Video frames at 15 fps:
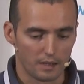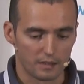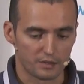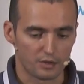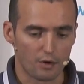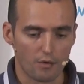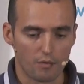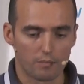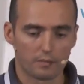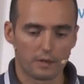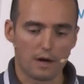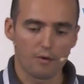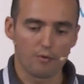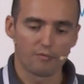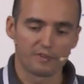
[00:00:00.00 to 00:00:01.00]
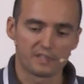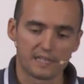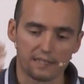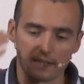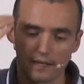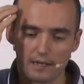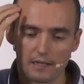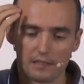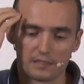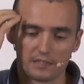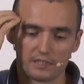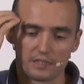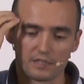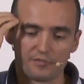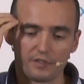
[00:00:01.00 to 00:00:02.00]
So now the static
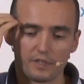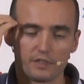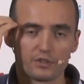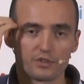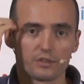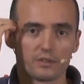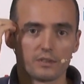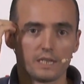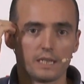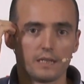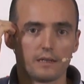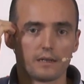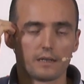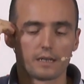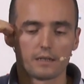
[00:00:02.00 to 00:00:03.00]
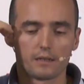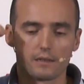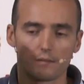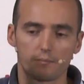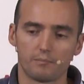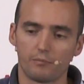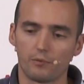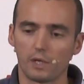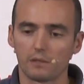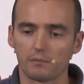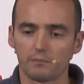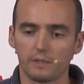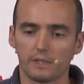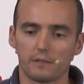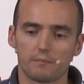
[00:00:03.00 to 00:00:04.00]
analysis is finished. Well,
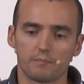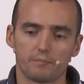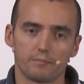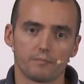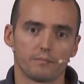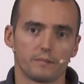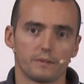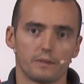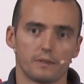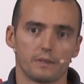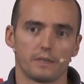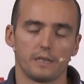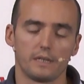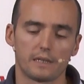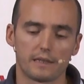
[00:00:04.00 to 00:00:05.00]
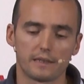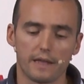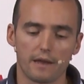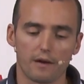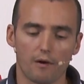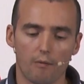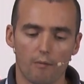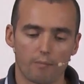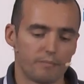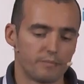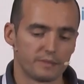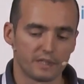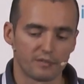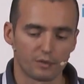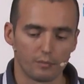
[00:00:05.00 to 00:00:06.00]
it can take
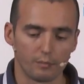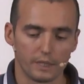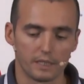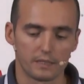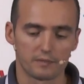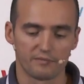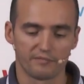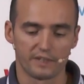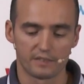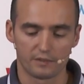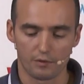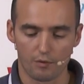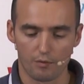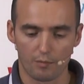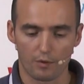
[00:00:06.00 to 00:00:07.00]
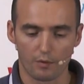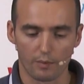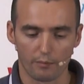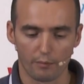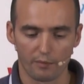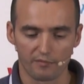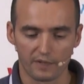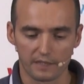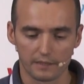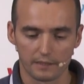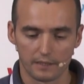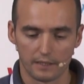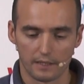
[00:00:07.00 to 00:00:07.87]
several minutes. There is no problem with that.